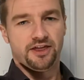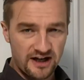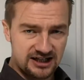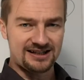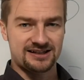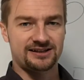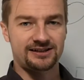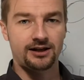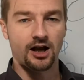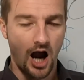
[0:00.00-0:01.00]
That
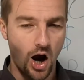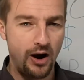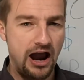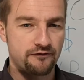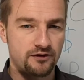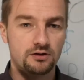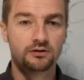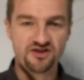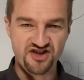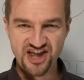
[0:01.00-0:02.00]
is, however,
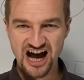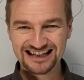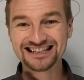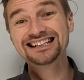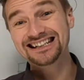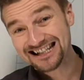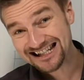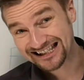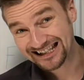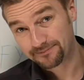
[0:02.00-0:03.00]
not
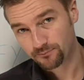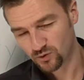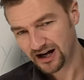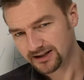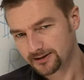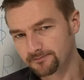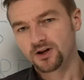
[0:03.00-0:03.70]
easy, right?